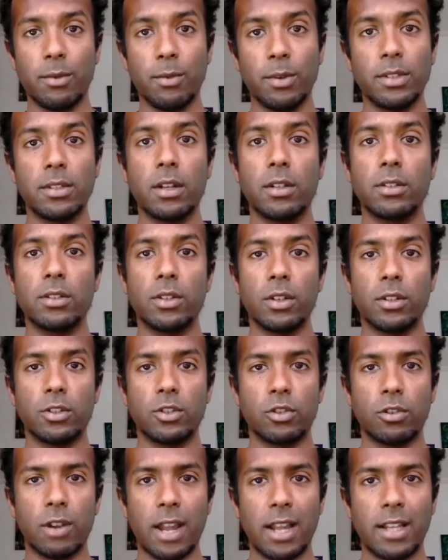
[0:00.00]
We start to
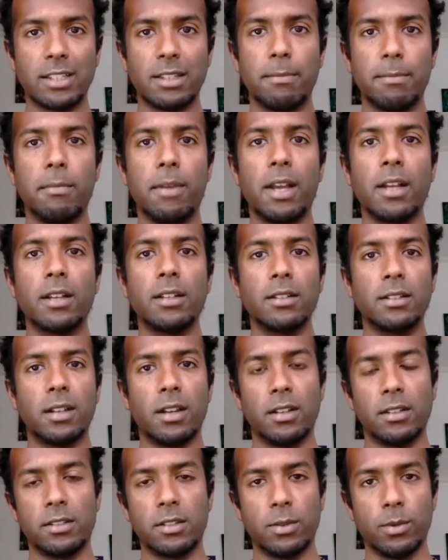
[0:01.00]
attract,
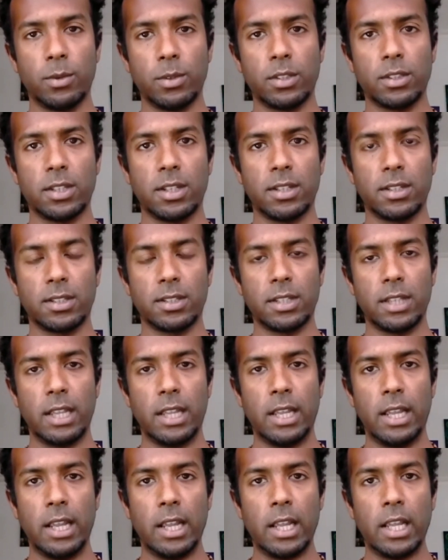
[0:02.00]
magnetize towards us
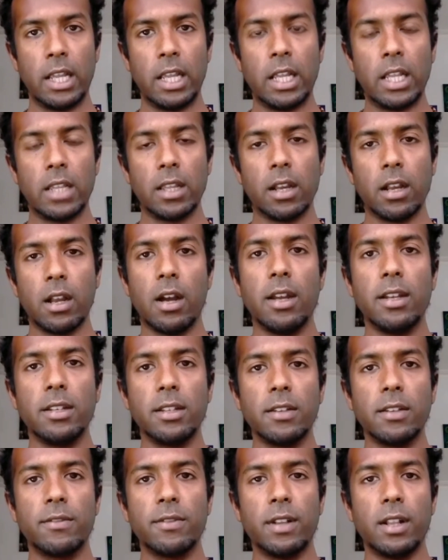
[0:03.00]
the kind
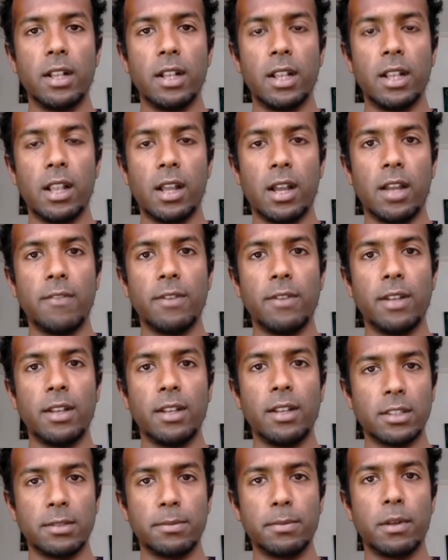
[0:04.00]
of life and
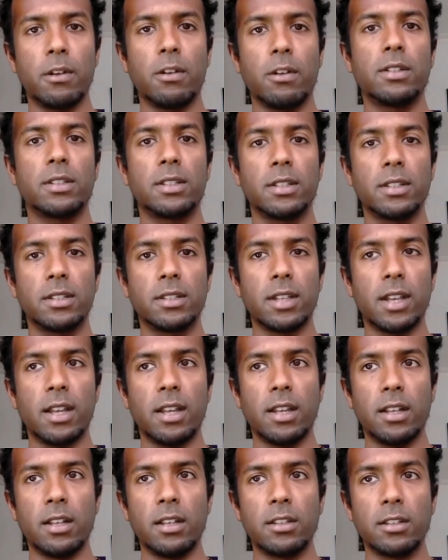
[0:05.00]
experiences
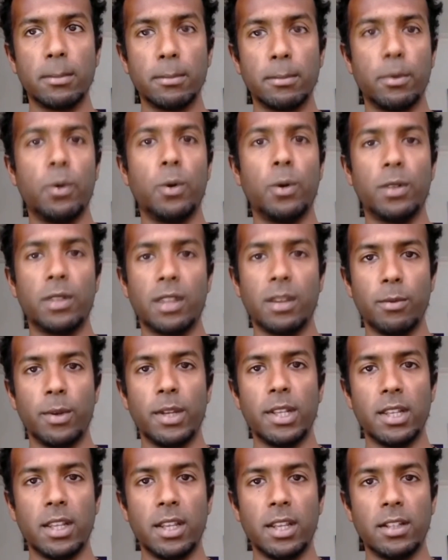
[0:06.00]
and support that we
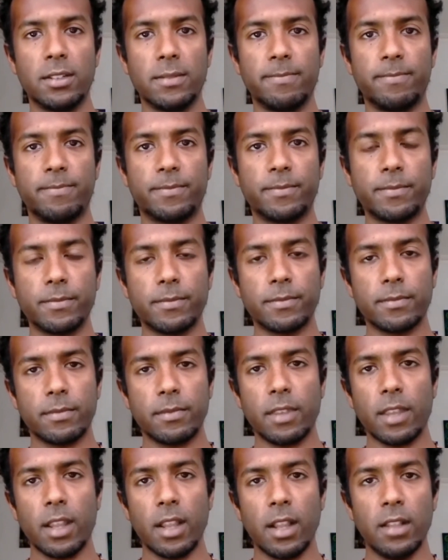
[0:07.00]
need
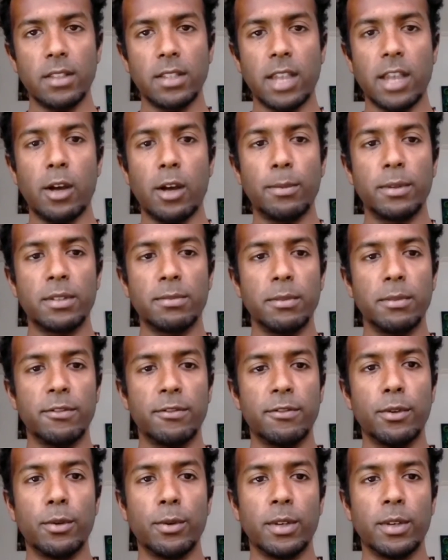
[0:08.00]
to help us move
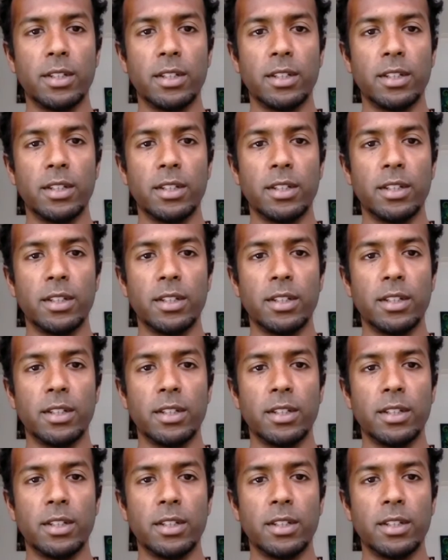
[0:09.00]
forward.